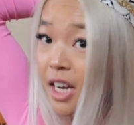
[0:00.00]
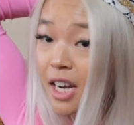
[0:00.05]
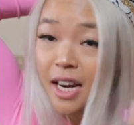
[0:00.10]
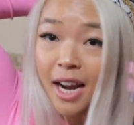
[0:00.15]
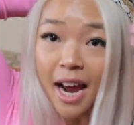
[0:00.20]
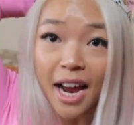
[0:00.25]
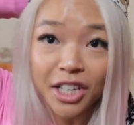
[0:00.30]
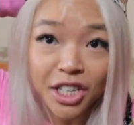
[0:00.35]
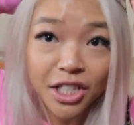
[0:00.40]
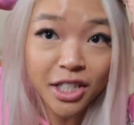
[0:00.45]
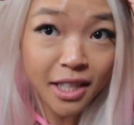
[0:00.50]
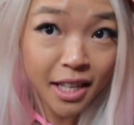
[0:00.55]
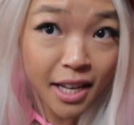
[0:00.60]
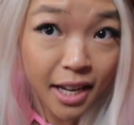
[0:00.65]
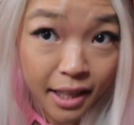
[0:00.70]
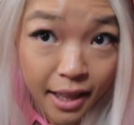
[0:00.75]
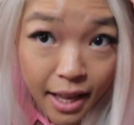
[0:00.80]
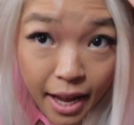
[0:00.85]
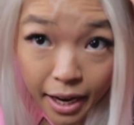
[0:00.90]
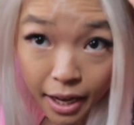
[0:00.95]
I just
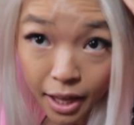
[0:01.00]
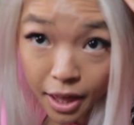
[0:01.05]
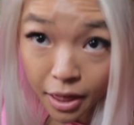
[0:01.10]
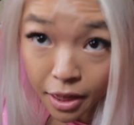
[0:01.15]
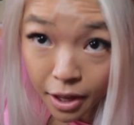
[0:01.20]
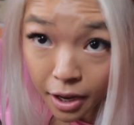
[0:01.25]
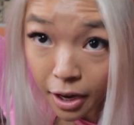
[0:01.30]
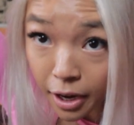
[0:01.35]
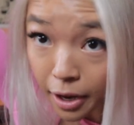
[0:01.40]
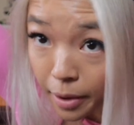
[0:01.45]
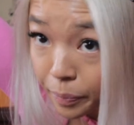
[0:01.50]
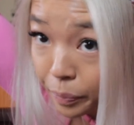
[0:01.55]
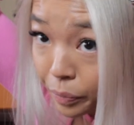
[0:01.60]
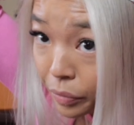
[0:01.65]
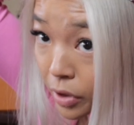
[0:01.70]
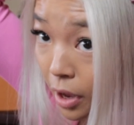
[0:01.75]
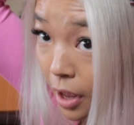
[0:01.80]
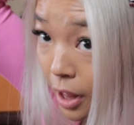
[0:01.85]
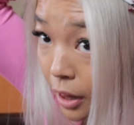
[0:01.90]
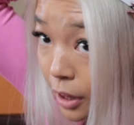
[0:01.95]
think like the
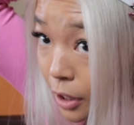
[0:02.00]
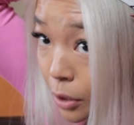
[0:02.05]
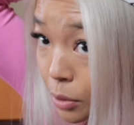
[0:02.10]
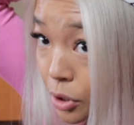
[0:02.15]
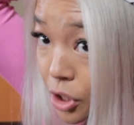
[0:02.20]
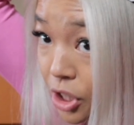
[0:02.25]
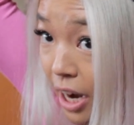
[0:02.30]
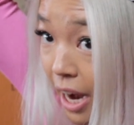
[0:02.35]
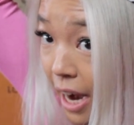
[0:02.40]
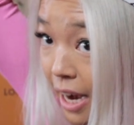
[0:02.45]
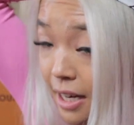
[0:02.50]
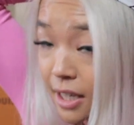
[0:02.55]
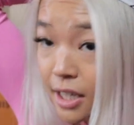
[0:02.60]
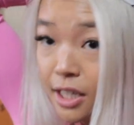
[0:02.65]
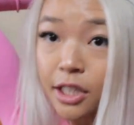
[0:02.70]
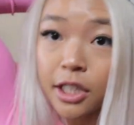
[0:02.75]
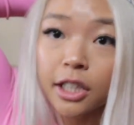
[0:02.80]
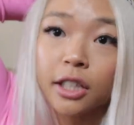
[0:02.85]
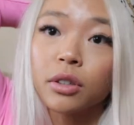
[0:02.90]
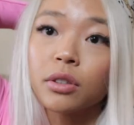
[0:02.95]
little chain
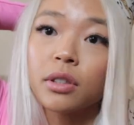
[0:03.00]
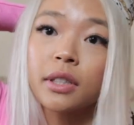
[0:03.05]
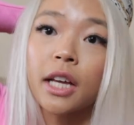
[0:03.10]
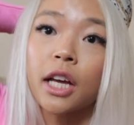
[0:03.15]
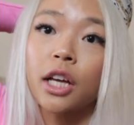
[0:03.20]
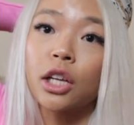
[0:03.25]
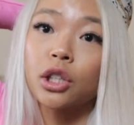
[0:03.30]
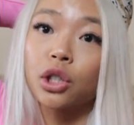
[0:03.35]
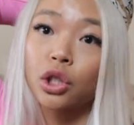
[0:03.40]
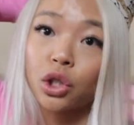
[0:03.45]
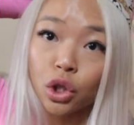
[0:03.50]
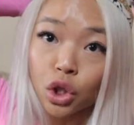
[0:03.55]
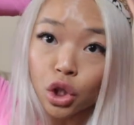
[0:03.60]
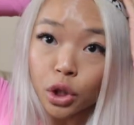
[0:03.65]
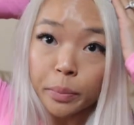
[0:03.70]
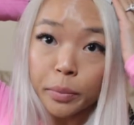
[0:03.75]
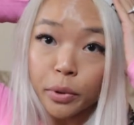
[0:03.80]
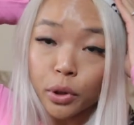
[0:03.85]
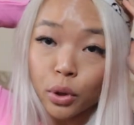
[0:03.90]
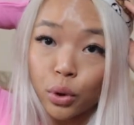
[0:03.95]
details are
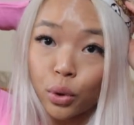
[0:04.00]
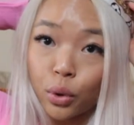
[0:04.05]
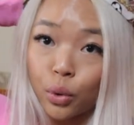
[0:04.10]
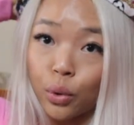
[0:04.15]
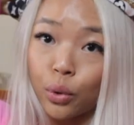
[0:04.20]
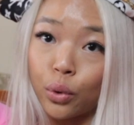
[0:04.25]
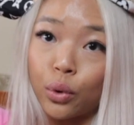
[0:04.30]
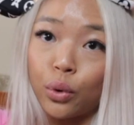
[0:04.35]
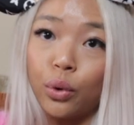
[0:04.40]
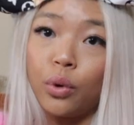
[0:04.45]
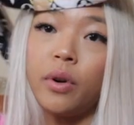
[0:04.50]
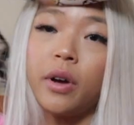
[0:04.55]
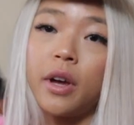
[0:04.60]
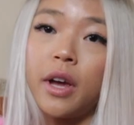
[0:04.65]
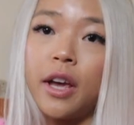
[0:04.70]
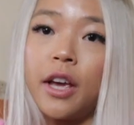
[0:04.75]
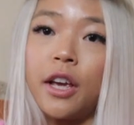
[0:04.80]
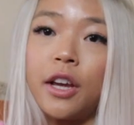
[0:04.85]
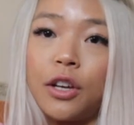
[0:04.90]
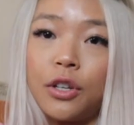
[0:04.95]
super cool. You
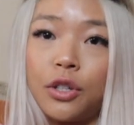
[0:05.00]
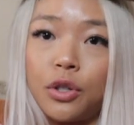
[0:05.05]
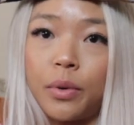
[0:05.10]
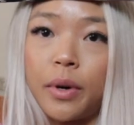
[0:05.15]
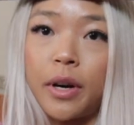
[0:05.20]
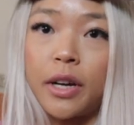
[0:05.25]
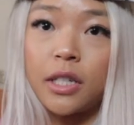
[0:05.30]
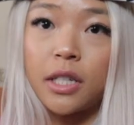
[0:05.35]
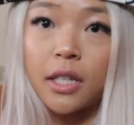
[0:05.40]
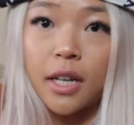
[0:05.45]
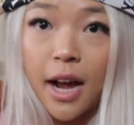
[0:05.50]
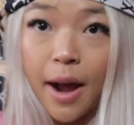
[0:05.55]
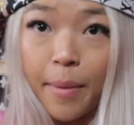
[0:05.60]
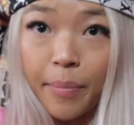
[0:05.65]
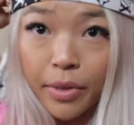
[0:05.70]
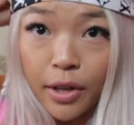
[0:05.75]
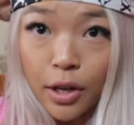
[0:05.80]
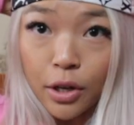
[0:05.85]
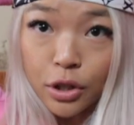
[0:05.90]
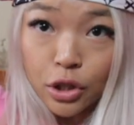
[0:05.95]
can do it,
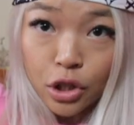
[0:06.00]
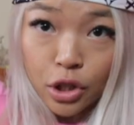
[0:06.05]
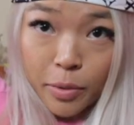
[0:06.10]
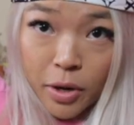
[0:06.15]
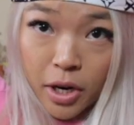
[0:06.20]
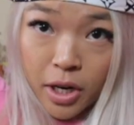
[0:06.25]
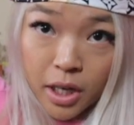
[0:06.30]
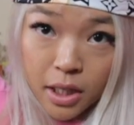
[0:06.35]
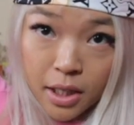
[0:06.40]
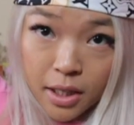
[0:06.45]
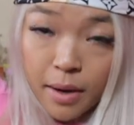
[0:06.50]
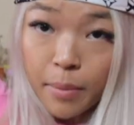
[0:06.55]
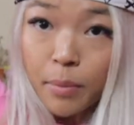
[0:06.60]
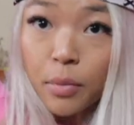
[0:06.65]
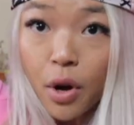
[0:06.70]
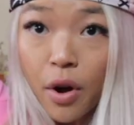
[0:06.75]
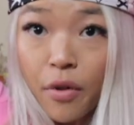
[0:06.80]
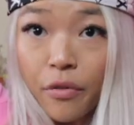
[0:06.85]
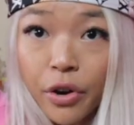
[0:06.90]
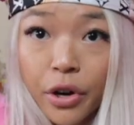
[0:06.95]
to be honest, I'm
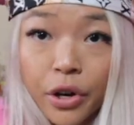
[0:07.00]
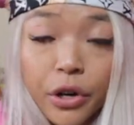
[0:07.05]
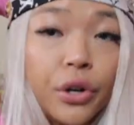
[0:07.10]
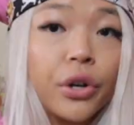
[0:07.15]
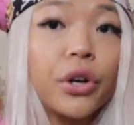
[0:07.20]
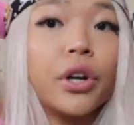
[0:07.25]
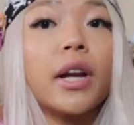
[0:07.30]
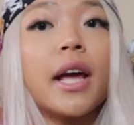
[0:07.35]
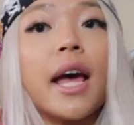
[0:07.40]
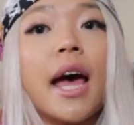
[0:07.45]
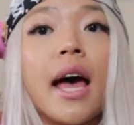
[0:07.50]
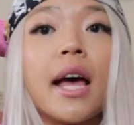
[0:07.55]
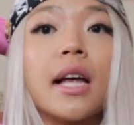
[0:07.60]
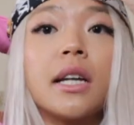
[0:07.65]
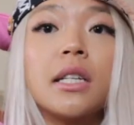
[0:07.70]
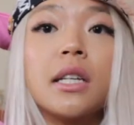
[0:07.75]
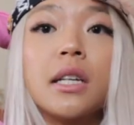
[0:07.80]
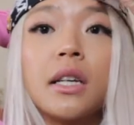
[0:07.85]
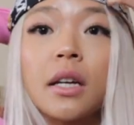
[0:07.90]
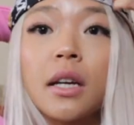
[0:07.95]
not very good
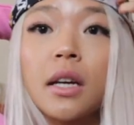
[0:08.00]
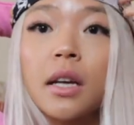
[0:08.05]
at